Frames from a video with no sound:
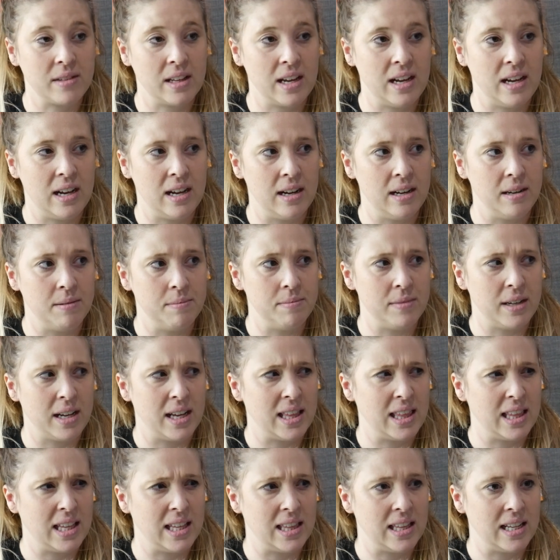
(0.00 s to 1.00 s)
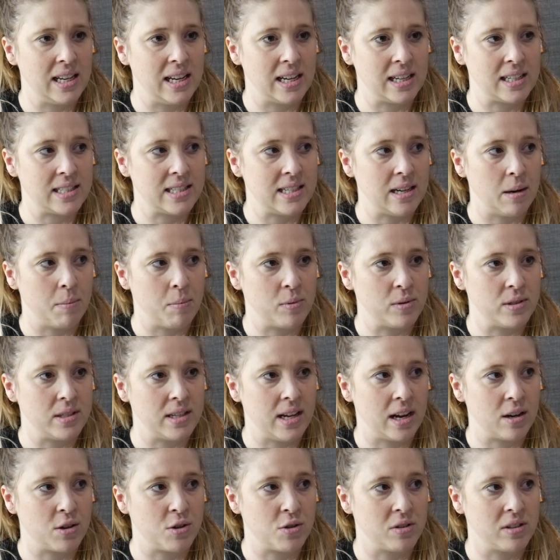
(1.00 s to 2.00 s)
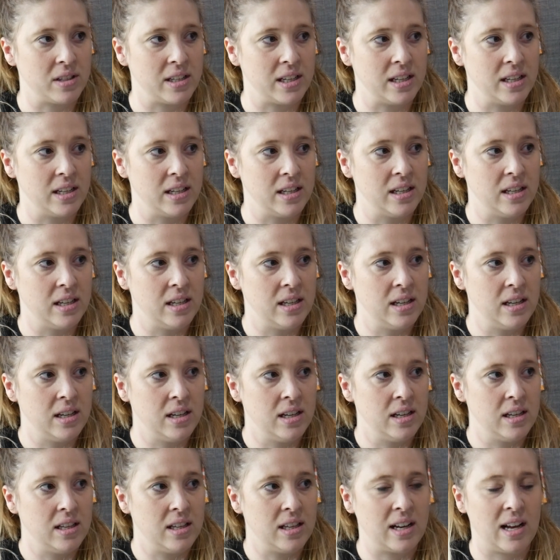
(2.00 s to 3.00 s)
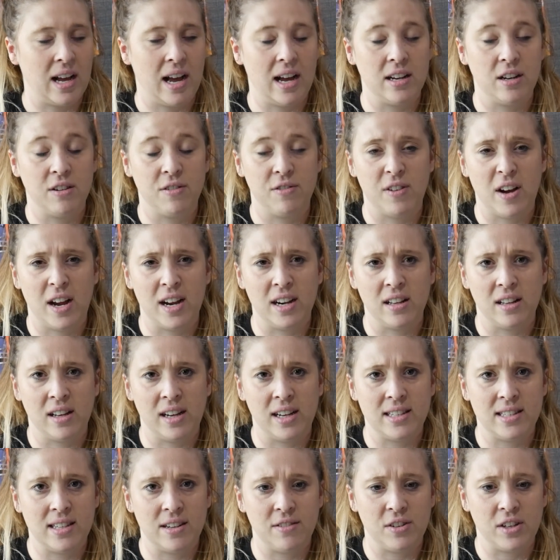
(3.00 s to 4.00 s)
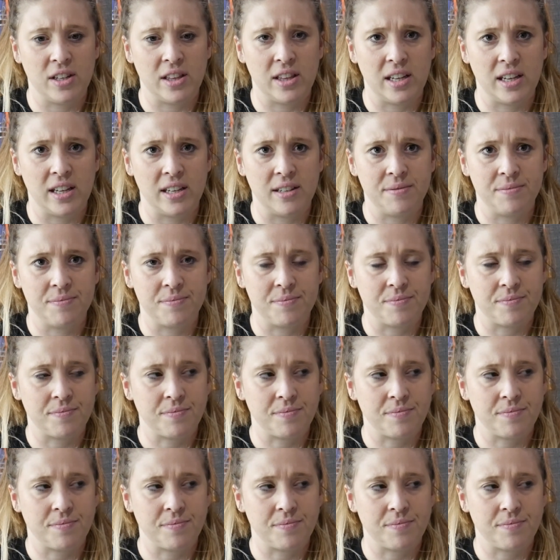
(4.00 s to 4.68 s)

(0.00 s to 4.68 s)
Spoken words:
I think the next step was actually, like, I had to finalize everything,